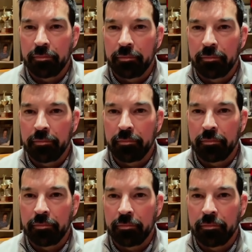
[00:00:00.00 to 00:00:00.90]

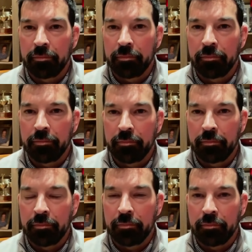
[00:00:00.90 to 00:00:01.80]

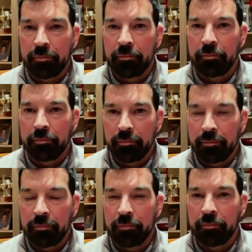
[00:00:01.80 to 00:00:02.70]

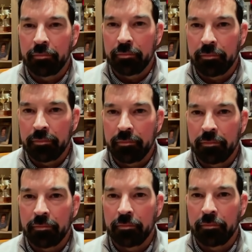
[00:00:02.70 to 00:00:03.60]

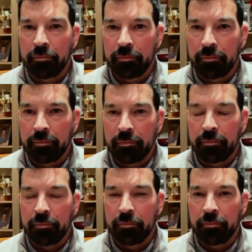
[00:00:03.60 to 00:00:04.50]

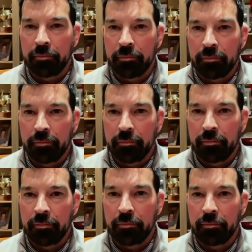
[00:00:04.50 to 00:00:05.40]

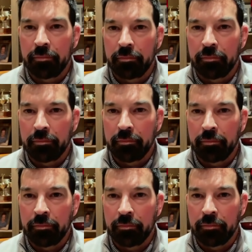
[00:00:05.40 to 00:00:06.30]

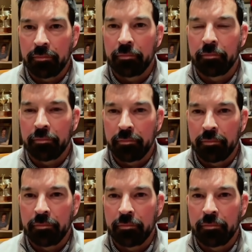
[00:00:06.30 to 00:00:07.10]
The person shown says nothing.